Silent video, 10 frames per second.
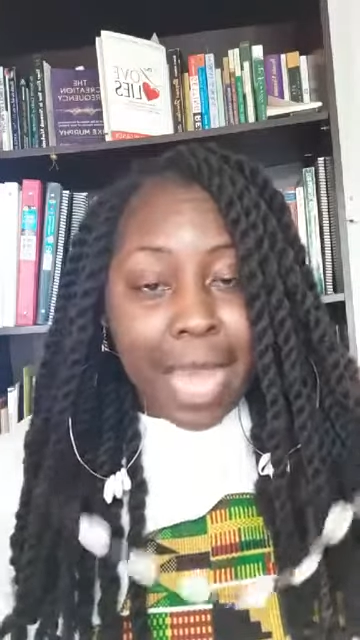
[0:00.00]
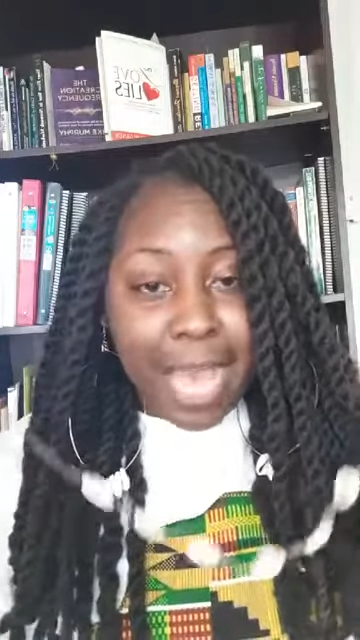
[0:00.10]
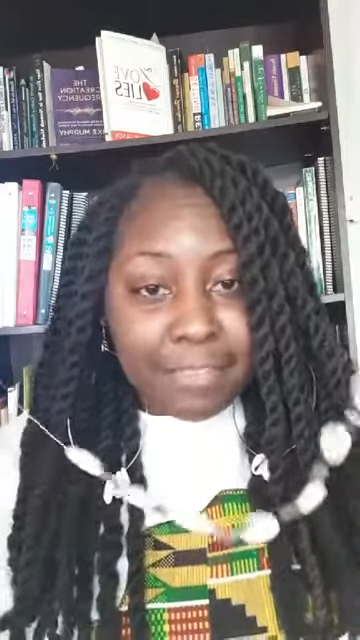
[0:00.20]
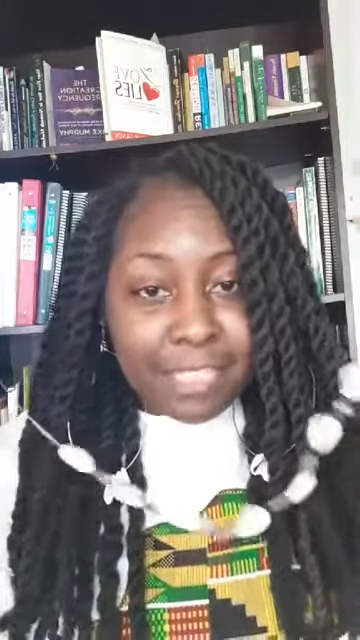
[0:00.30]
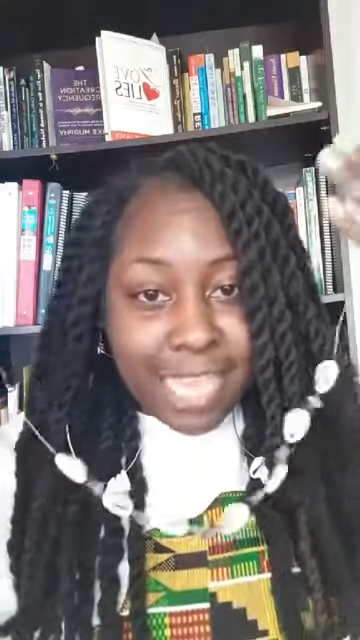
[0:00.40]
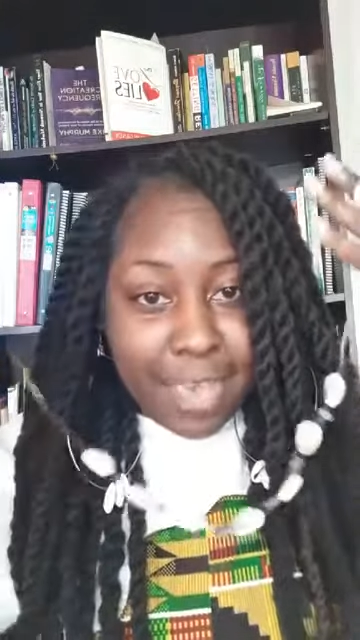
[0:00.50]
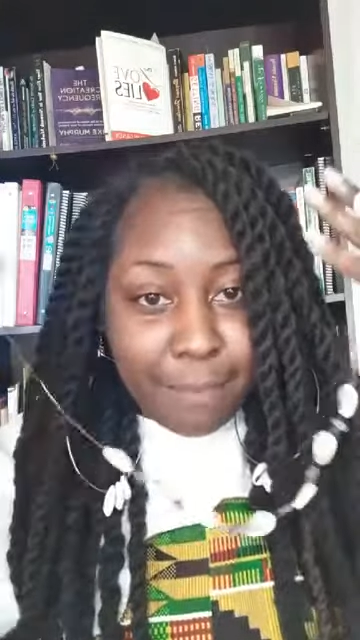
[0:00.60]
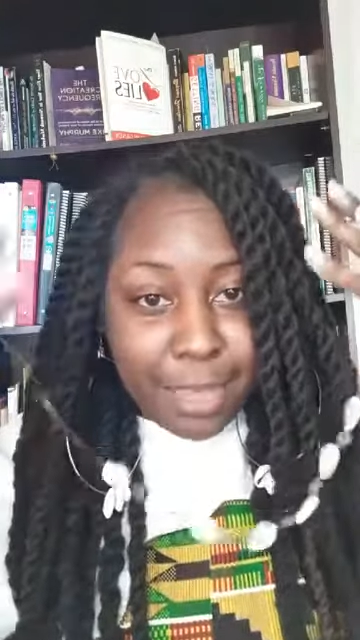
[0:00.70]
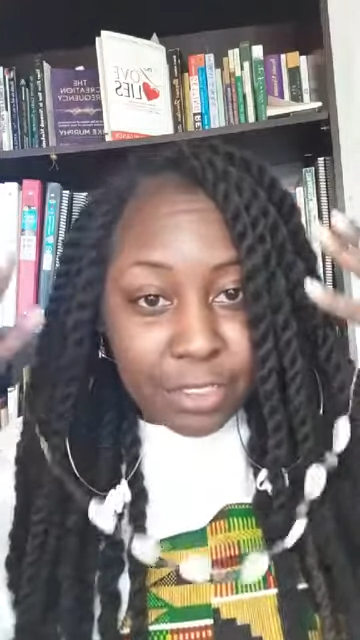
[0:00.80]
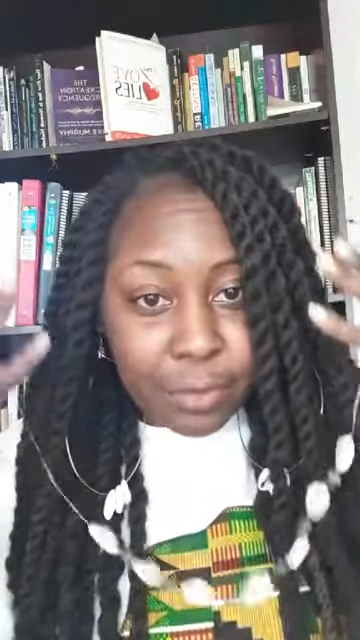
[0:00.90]
obviously I have
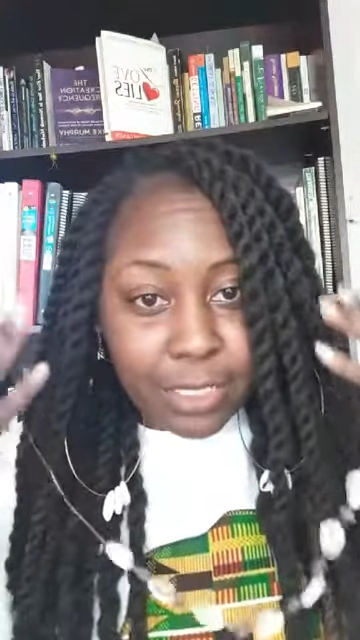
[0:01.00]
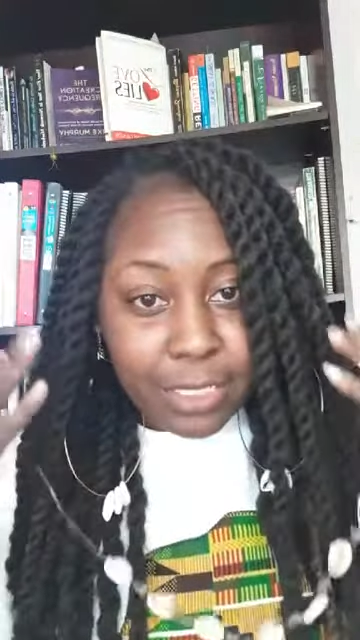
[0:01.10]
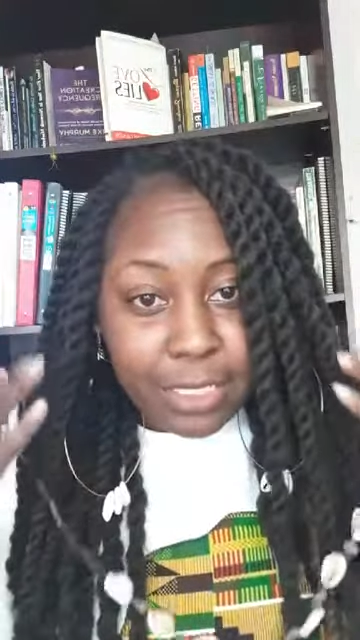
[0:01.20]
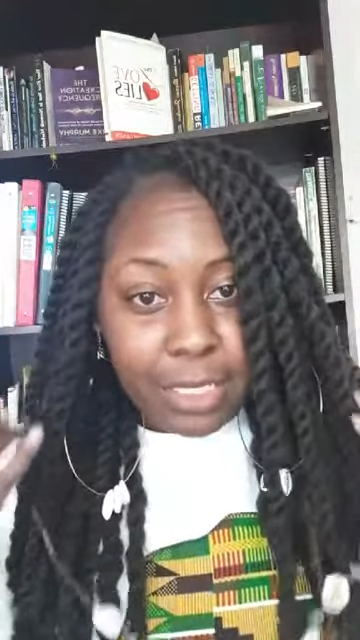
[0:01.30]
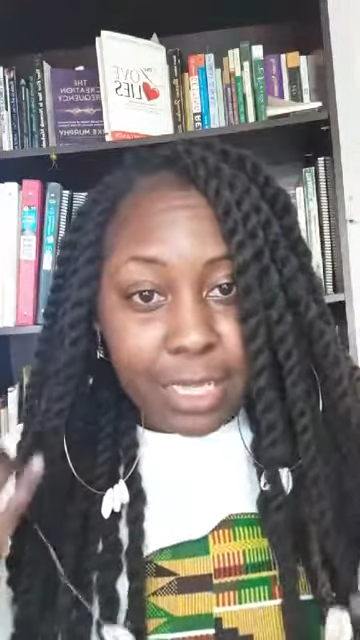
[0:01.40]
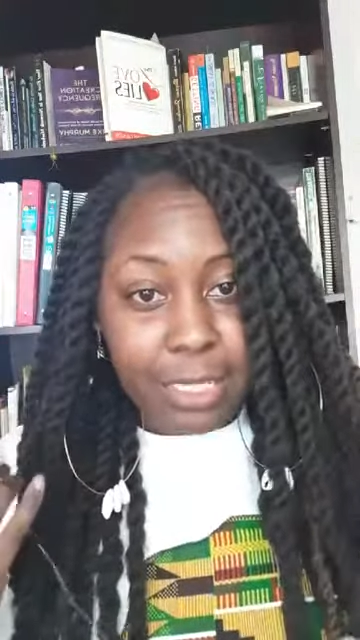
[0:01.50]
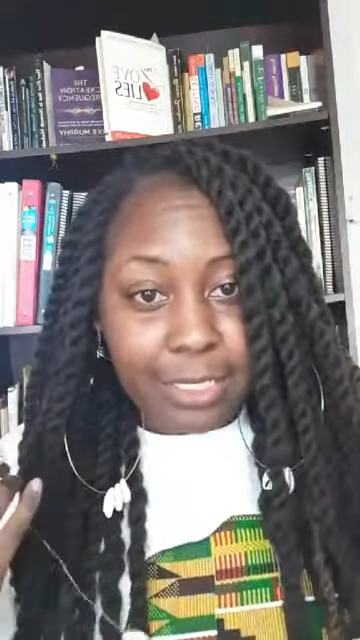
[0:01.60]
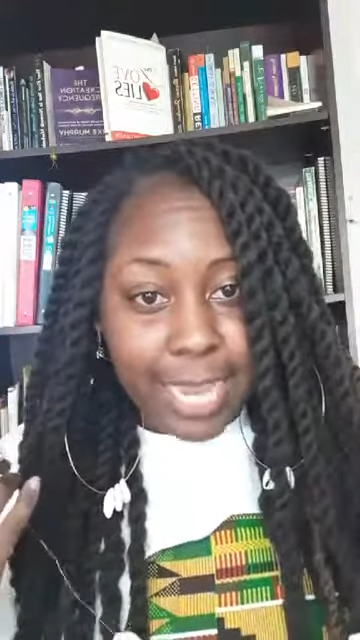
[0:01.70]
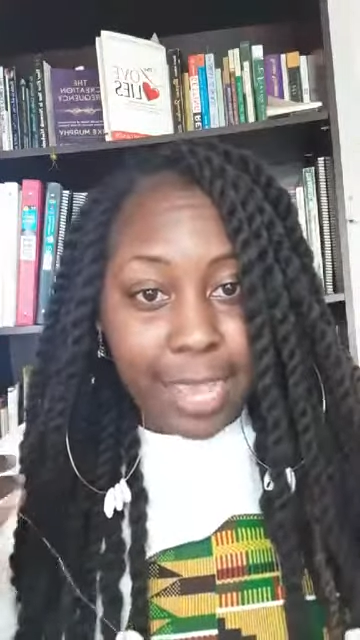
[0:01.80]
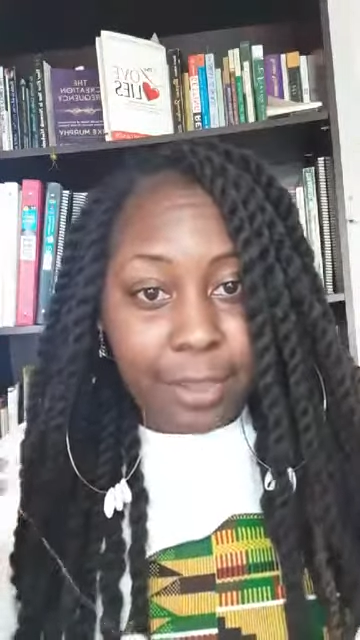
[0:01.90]
my twist
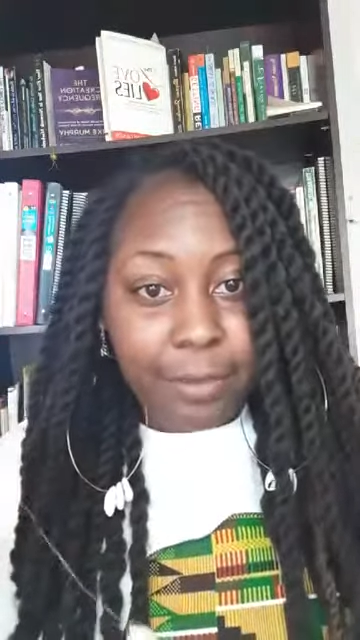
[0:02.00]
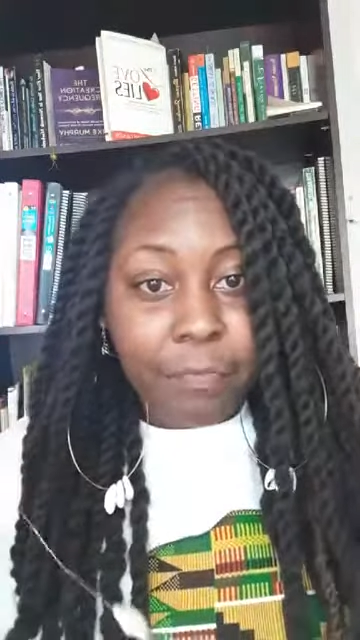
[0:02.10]
down,